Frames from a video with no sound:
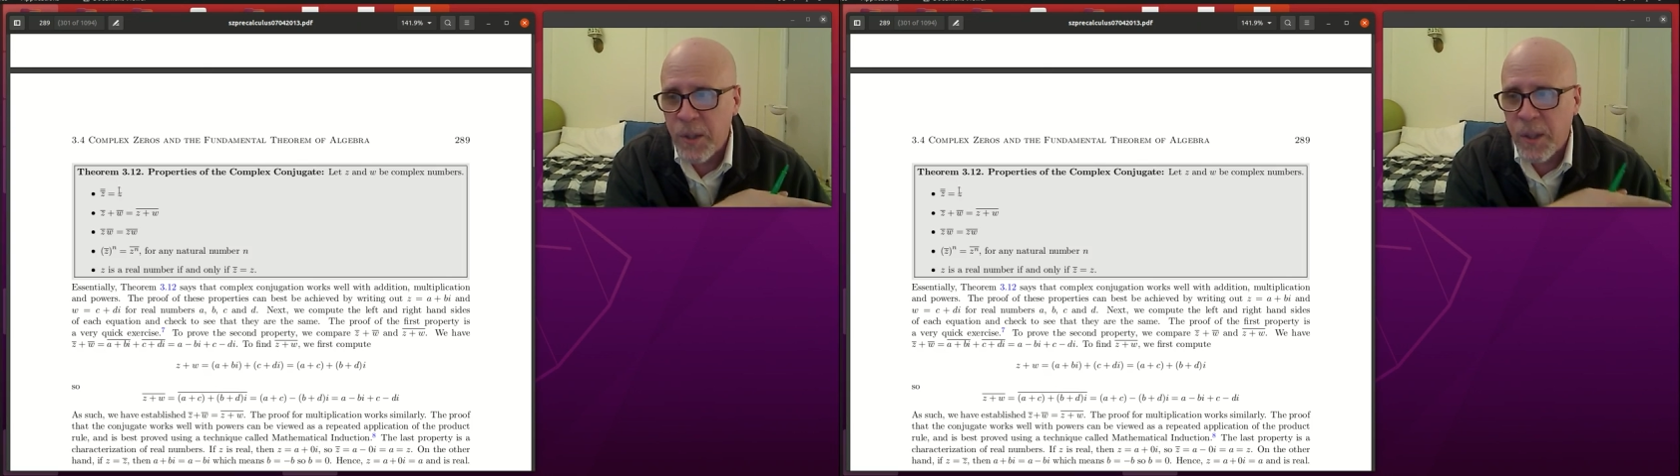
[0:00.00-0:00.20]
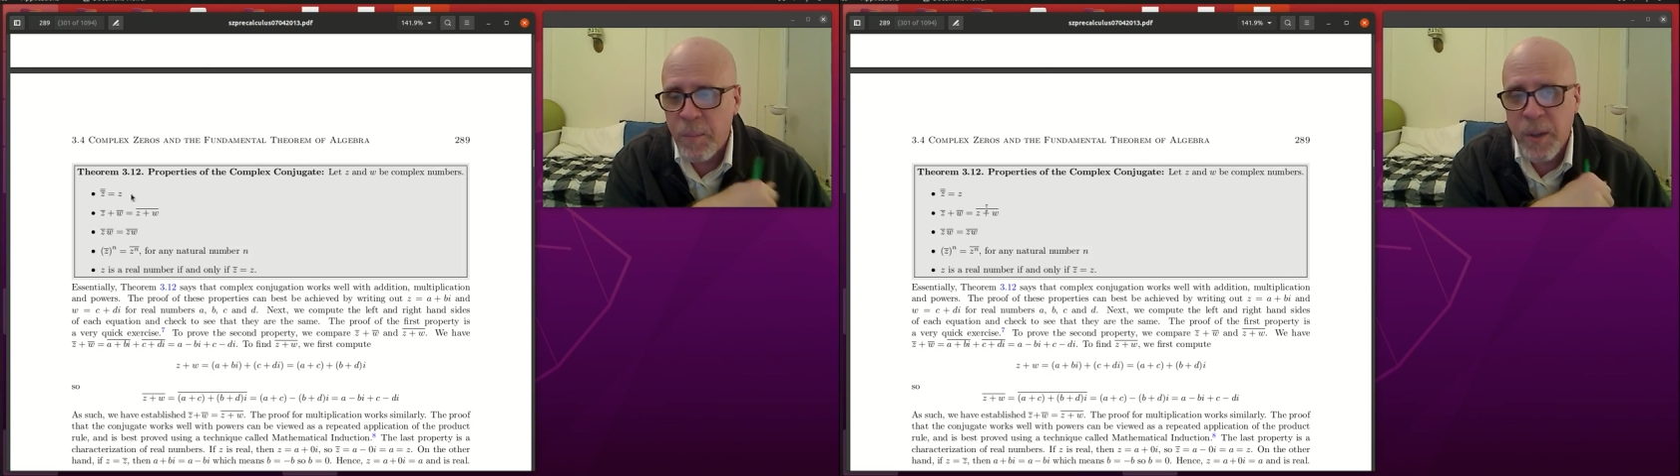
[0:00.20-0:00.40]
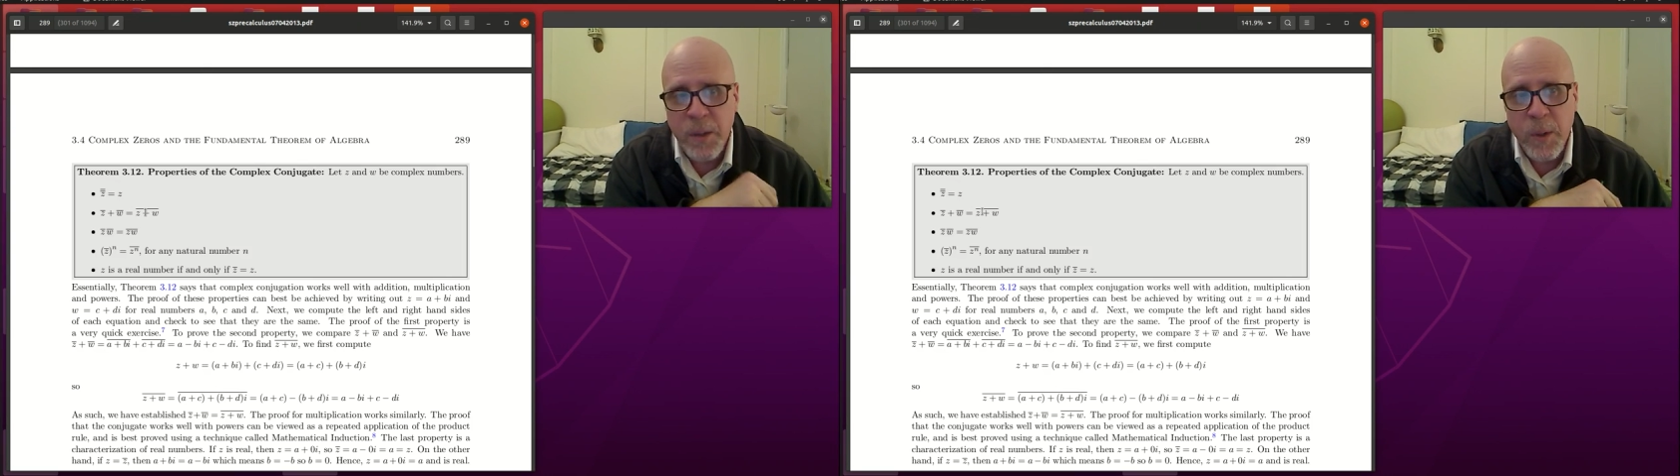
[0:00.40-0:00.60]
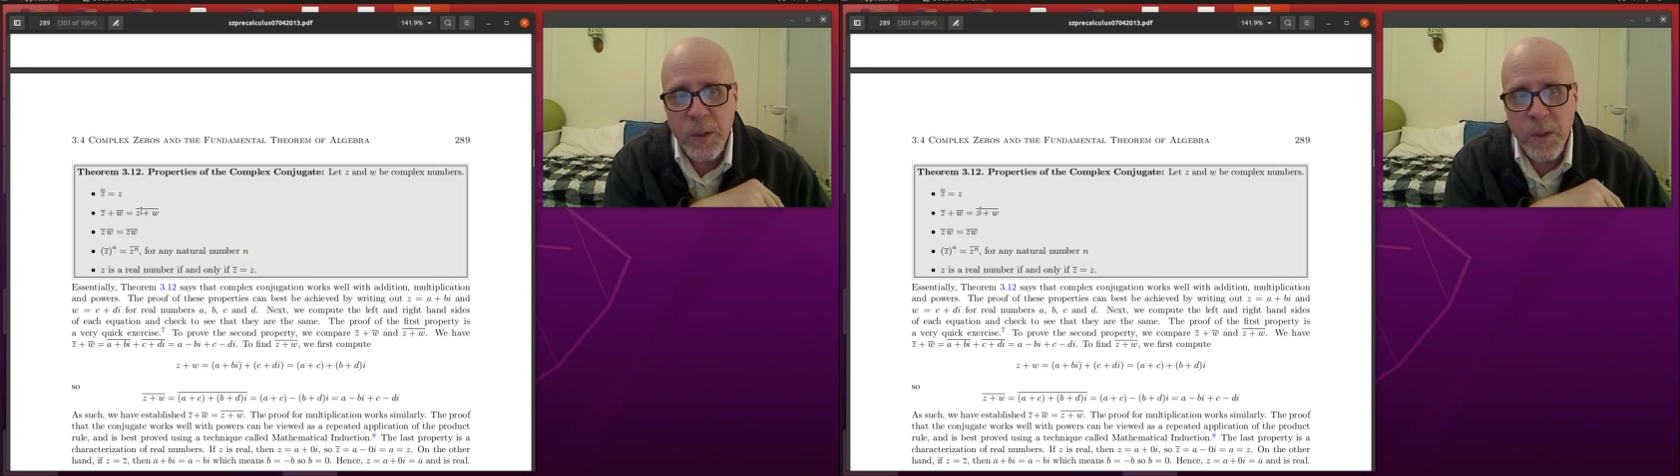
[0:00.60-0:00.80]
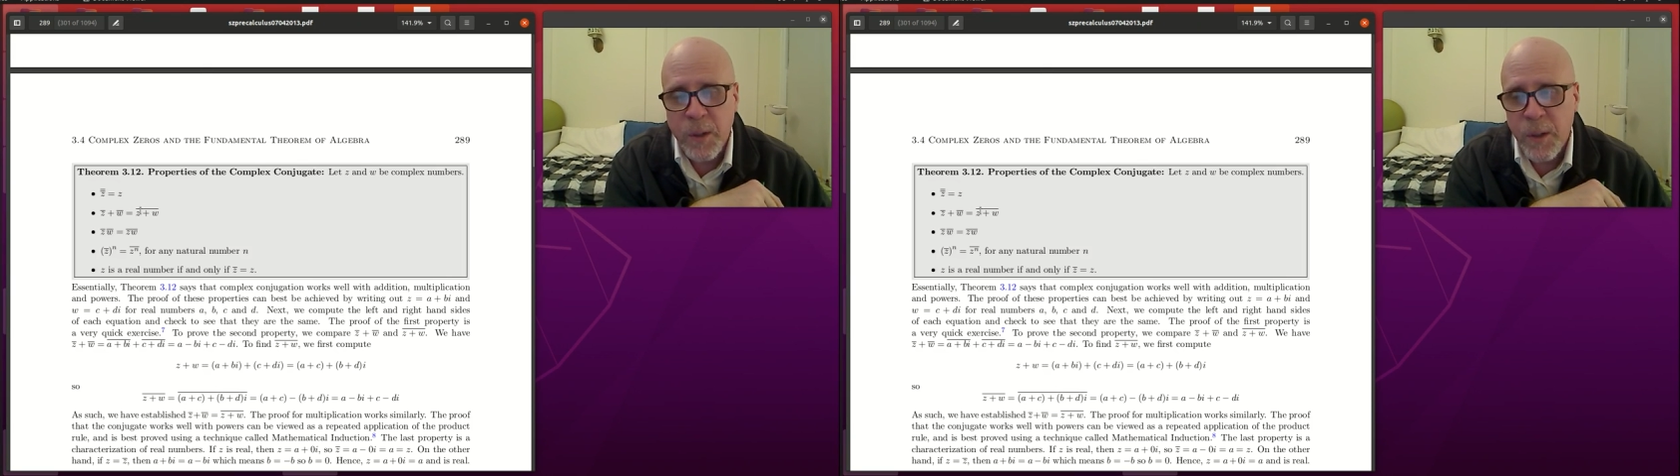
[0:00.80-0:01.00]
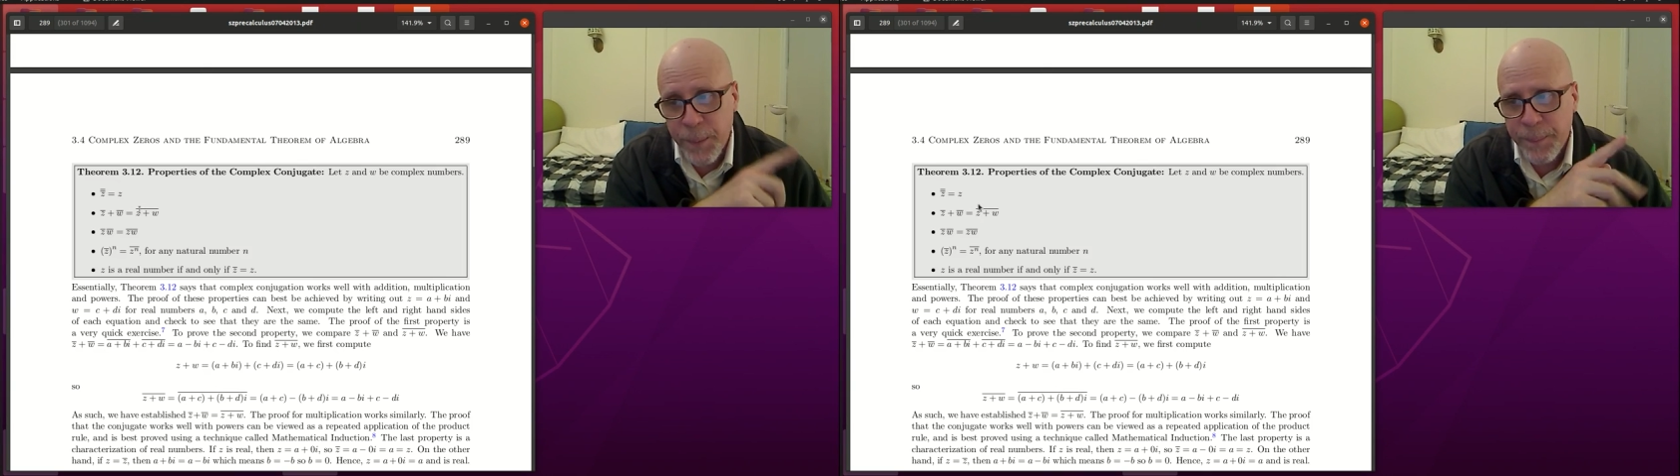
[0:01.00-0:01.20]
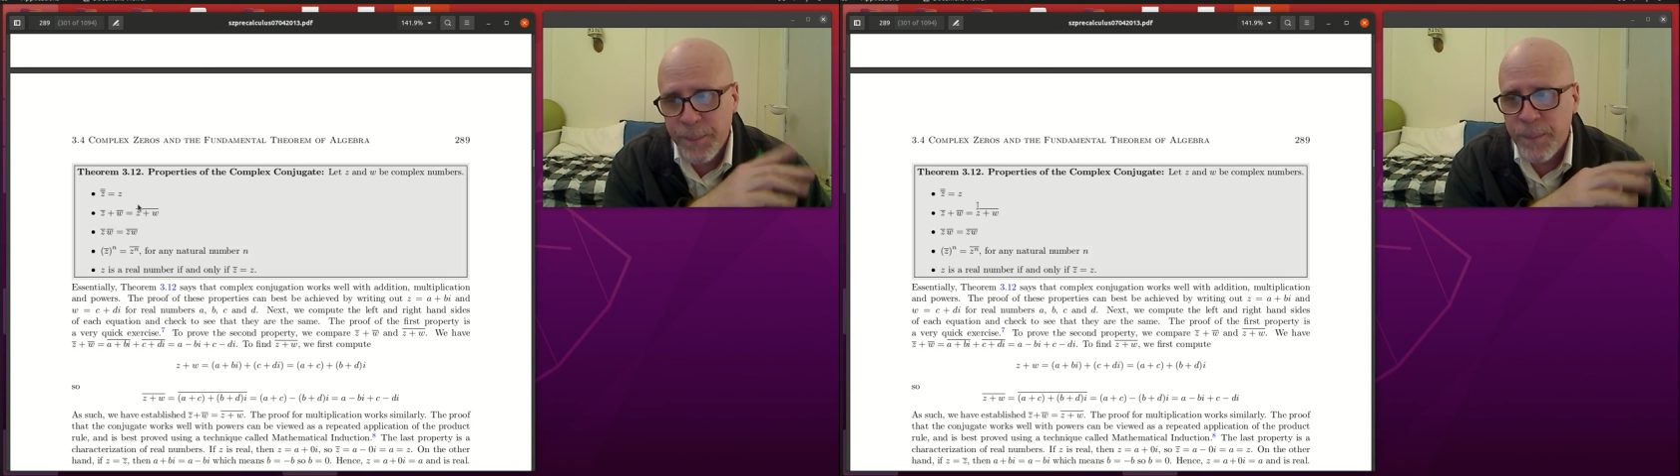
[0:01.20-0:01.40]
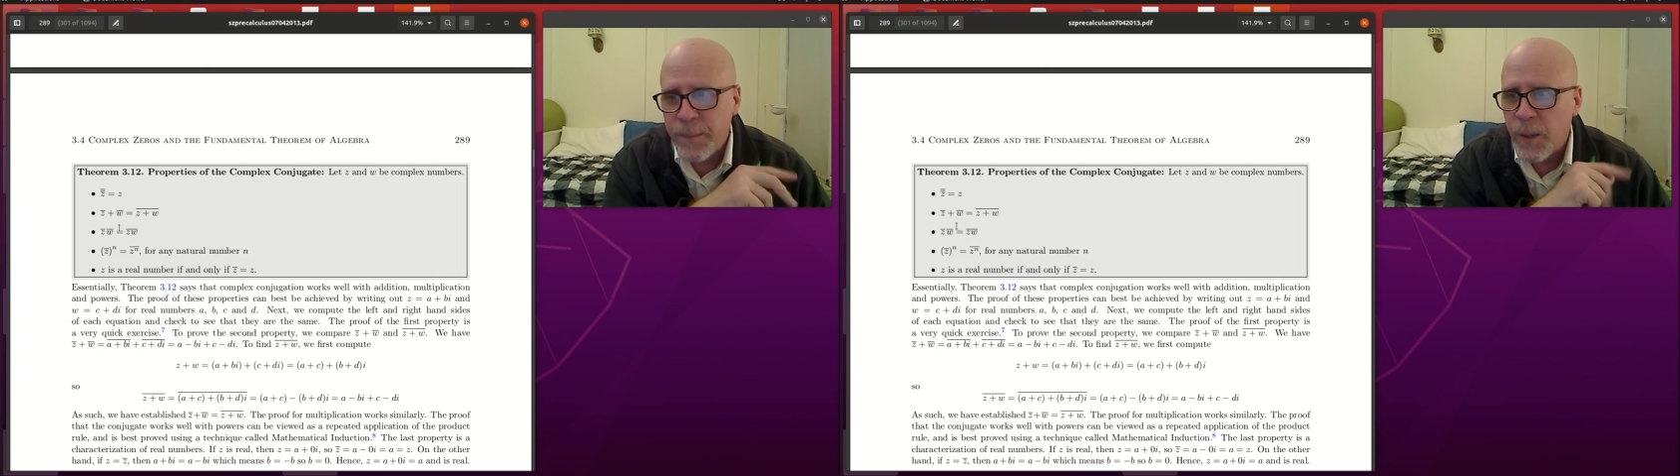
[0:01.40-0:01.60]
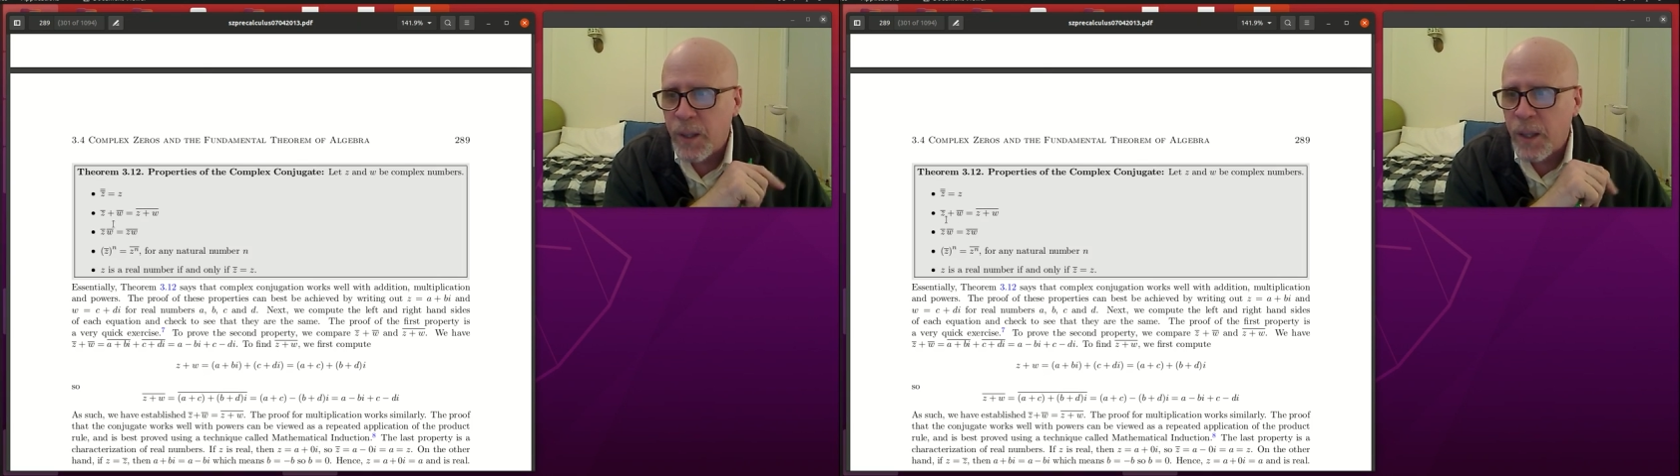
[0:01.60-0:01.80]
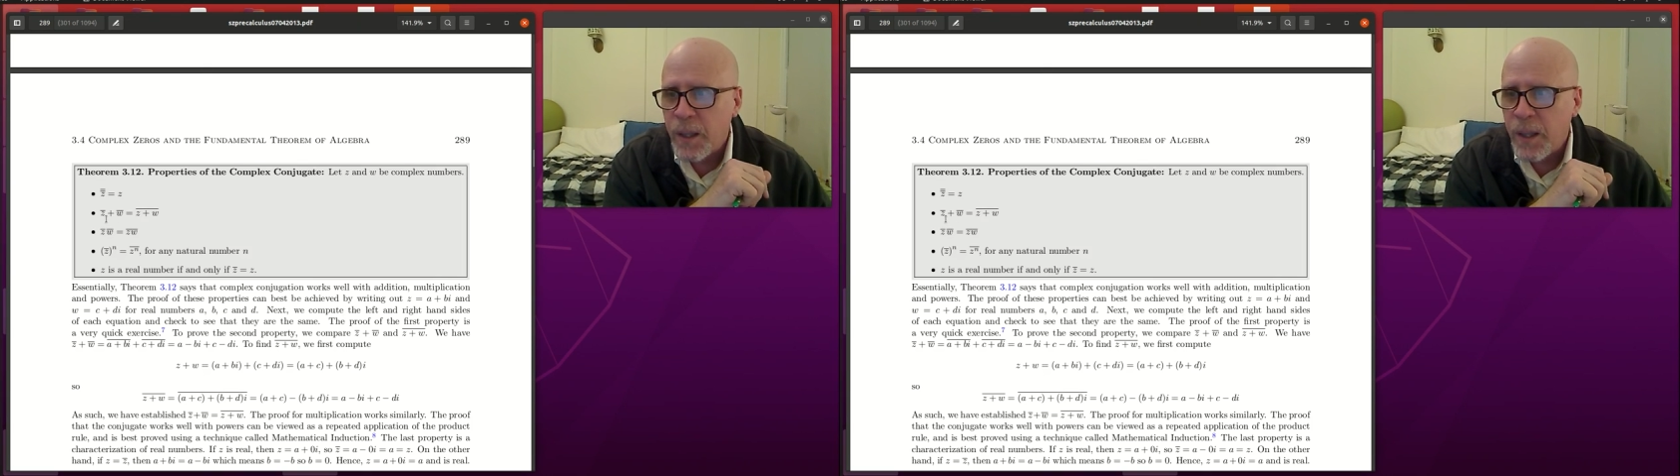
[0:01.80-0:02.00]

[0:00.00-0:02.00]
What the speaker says: you come back to where you started. Okay.